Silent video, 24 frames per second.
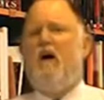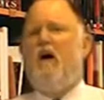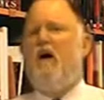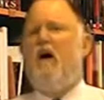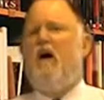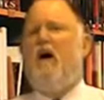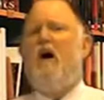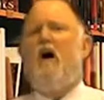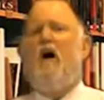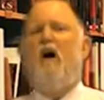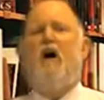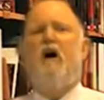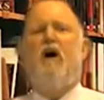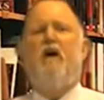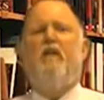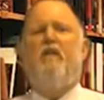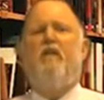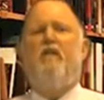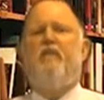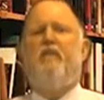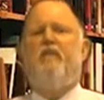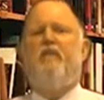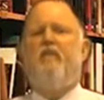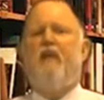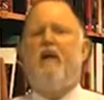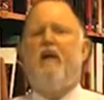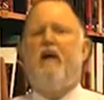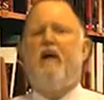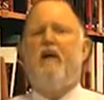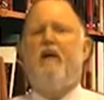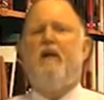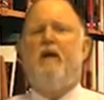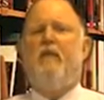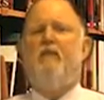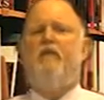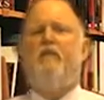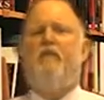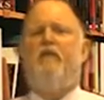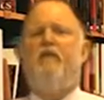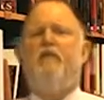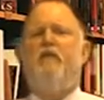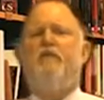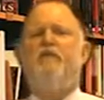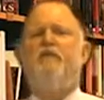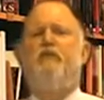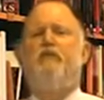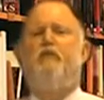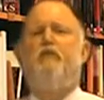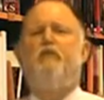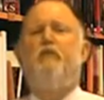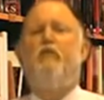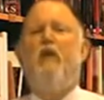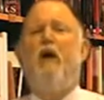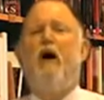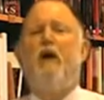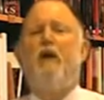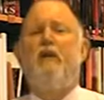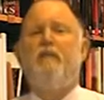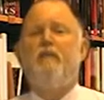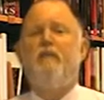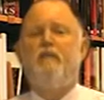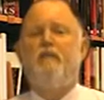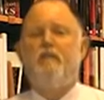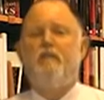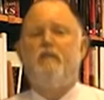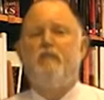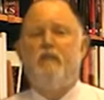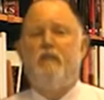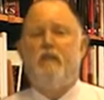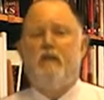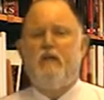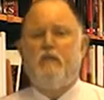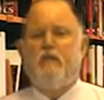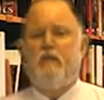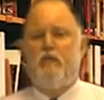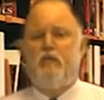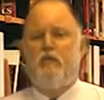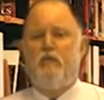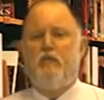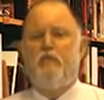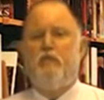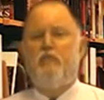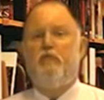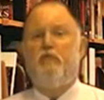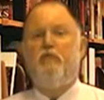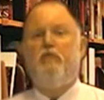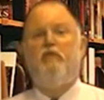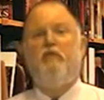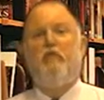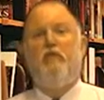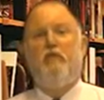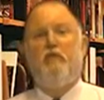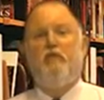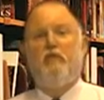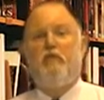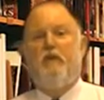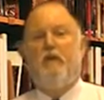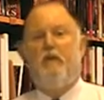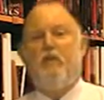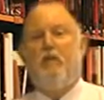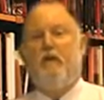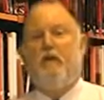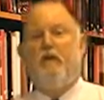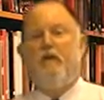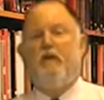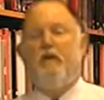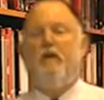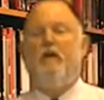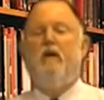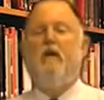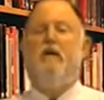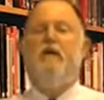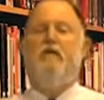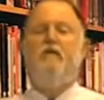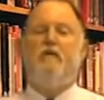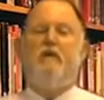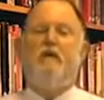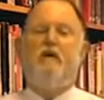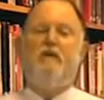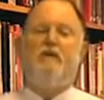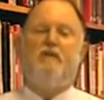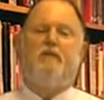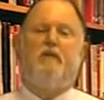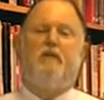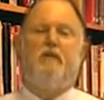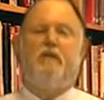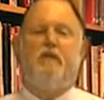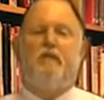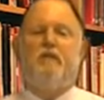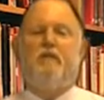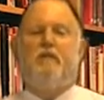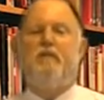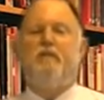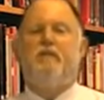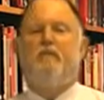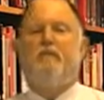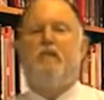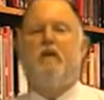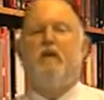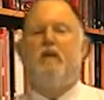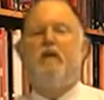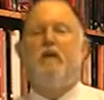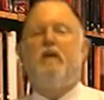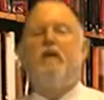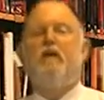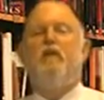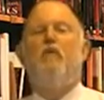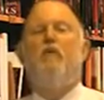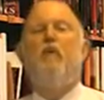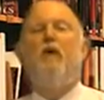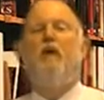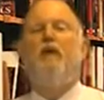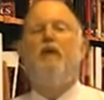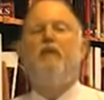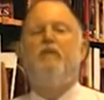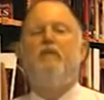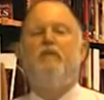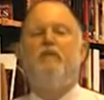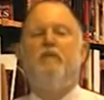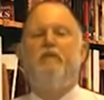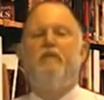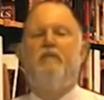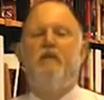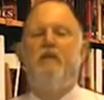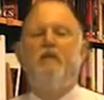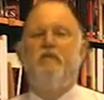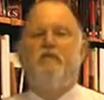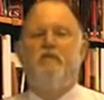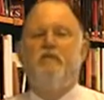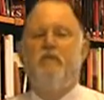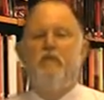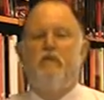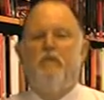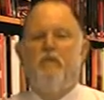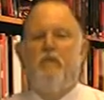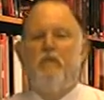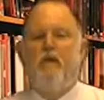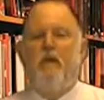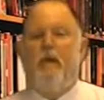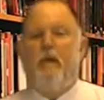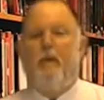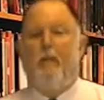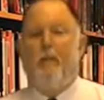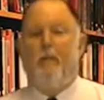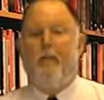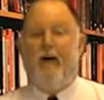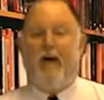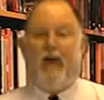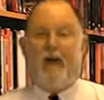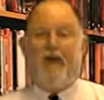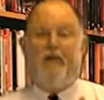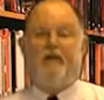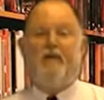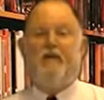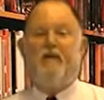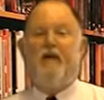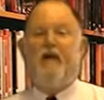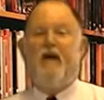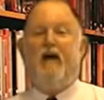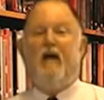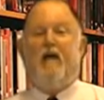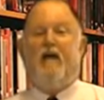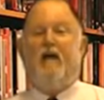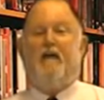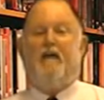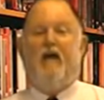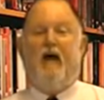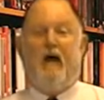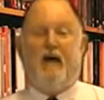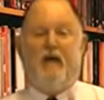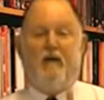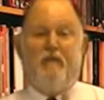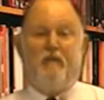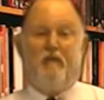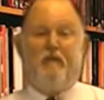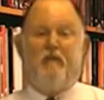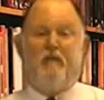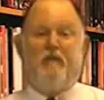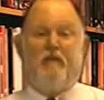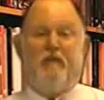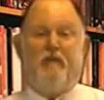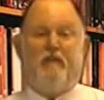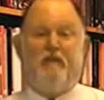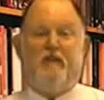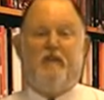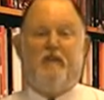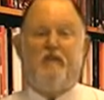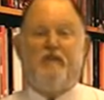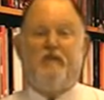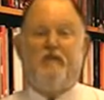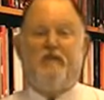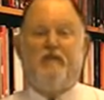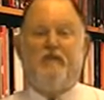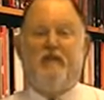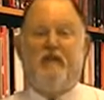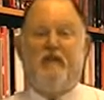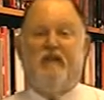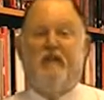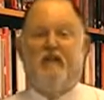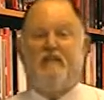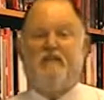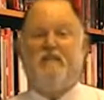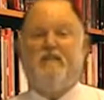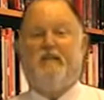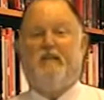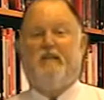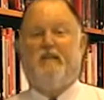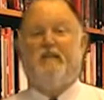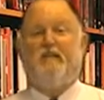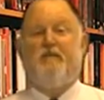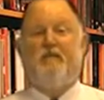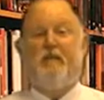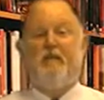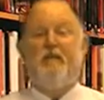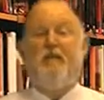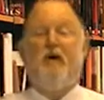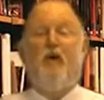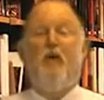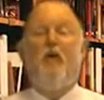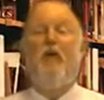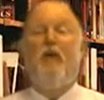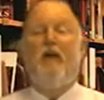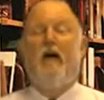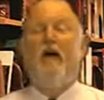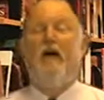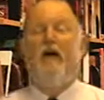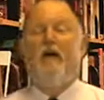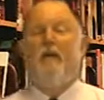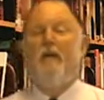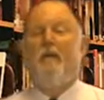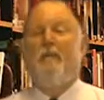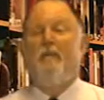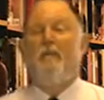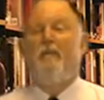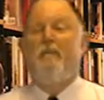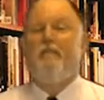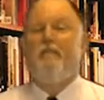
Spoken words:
a lot of times focus on price to get you to vote their way. So here's the deal. You walk into a convenience store. Back in the day, I can remember when convenience stores didn't exist. That's how old I am.